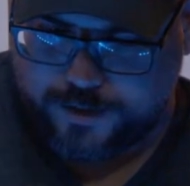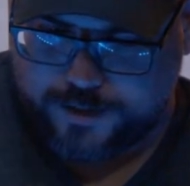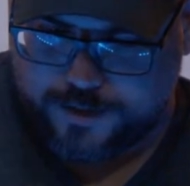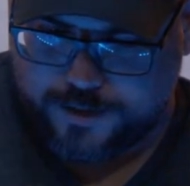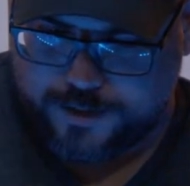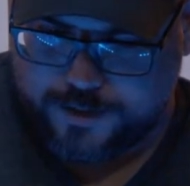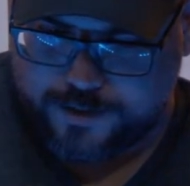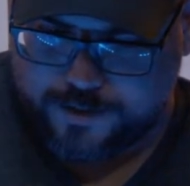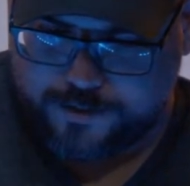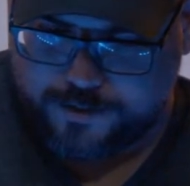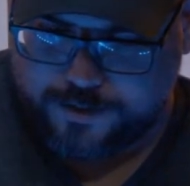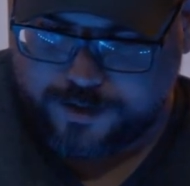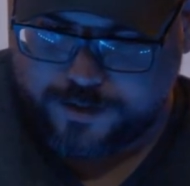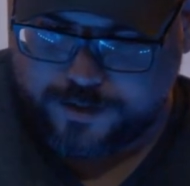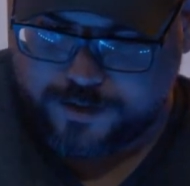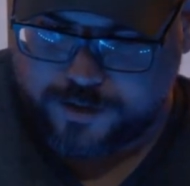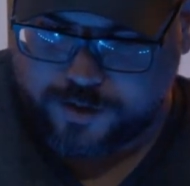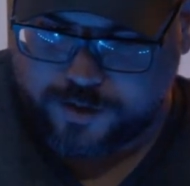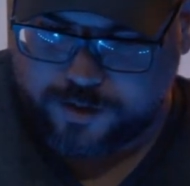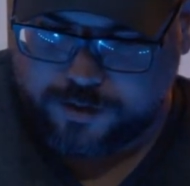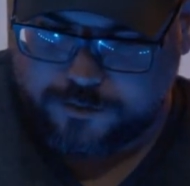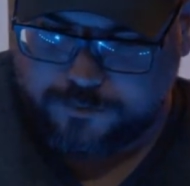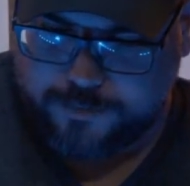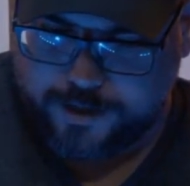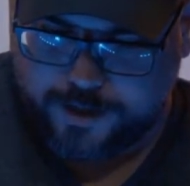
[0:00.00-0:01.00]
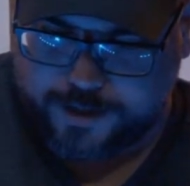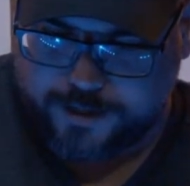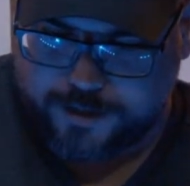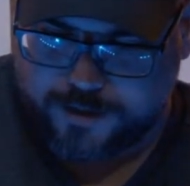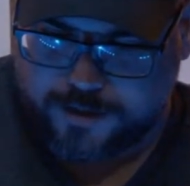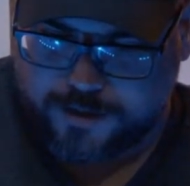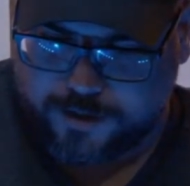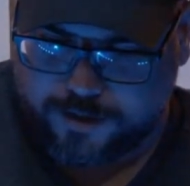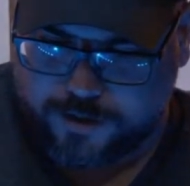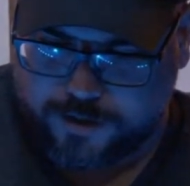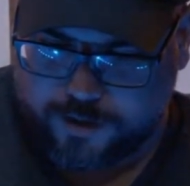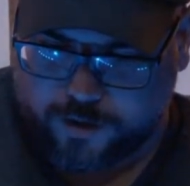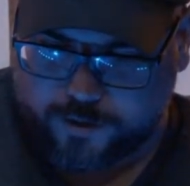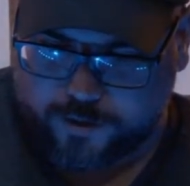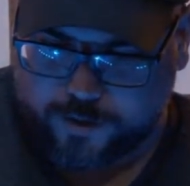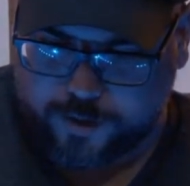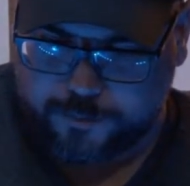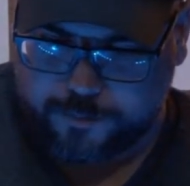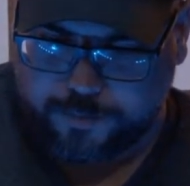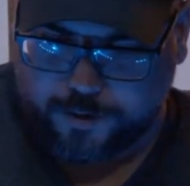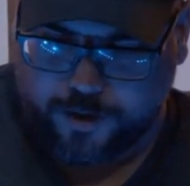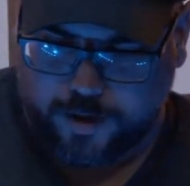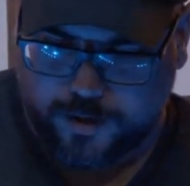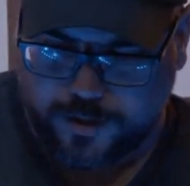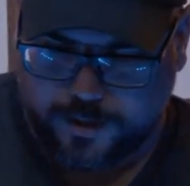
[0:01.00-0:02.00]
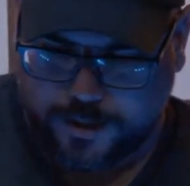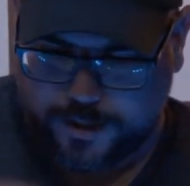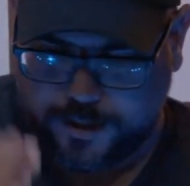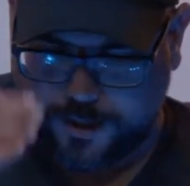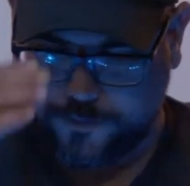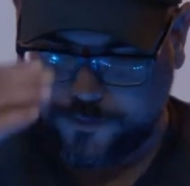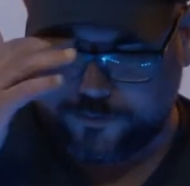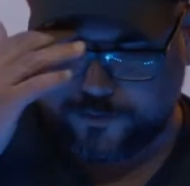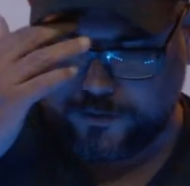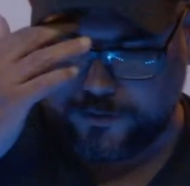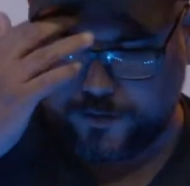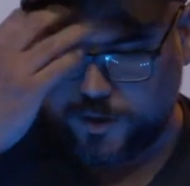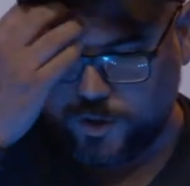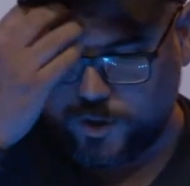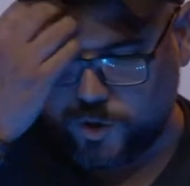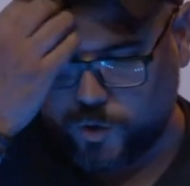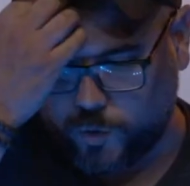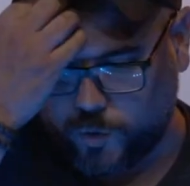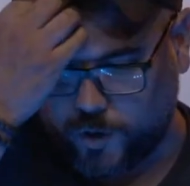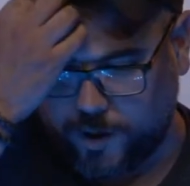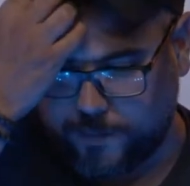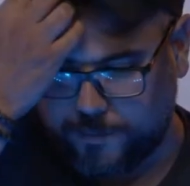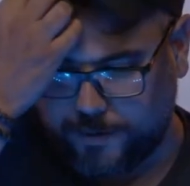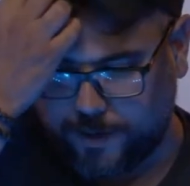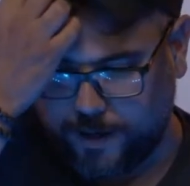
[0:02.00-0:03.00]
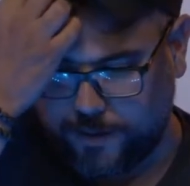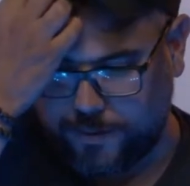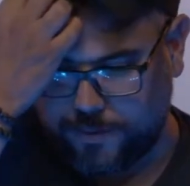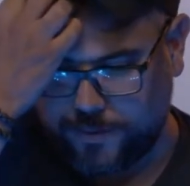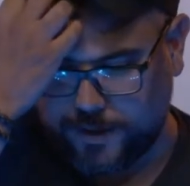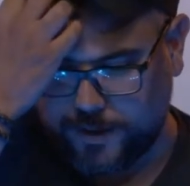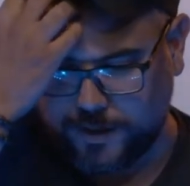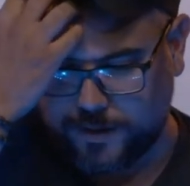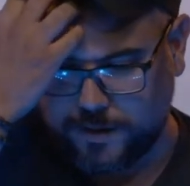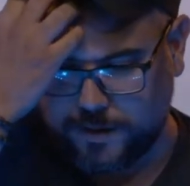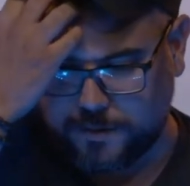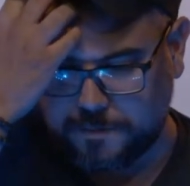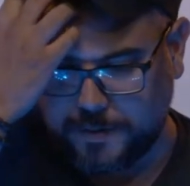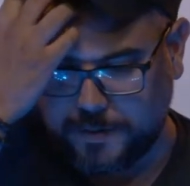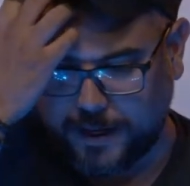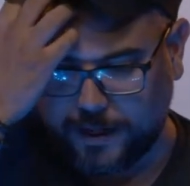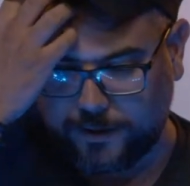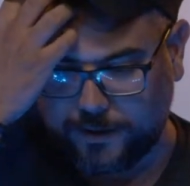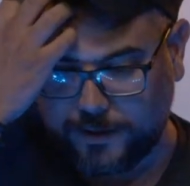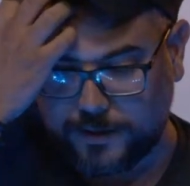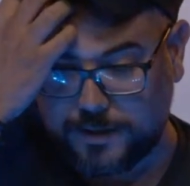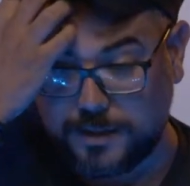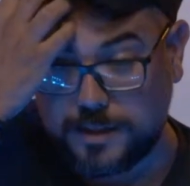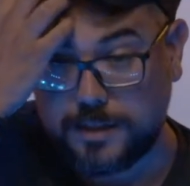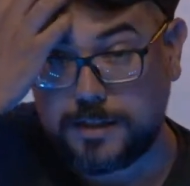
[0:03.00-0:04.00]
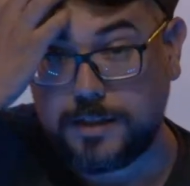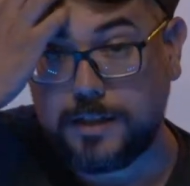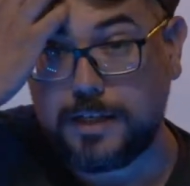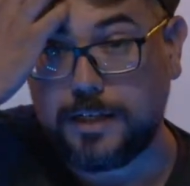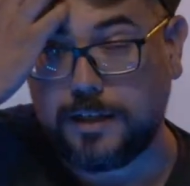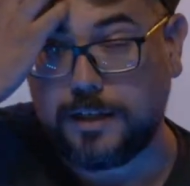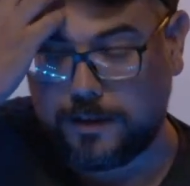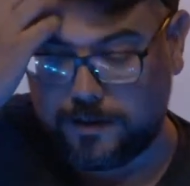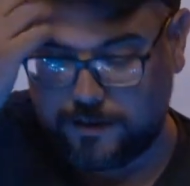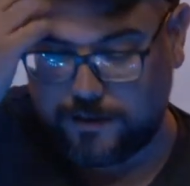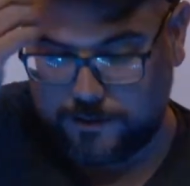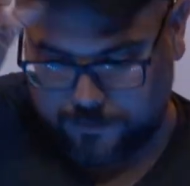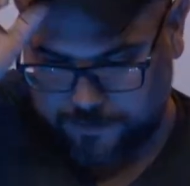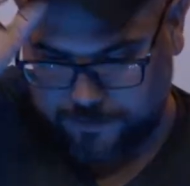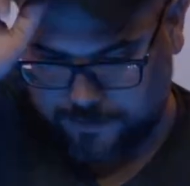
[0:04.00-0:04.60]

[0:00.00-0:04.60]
says, I think it's a good mix. The darker parts I definitely enjoy, but I think the balance is needed.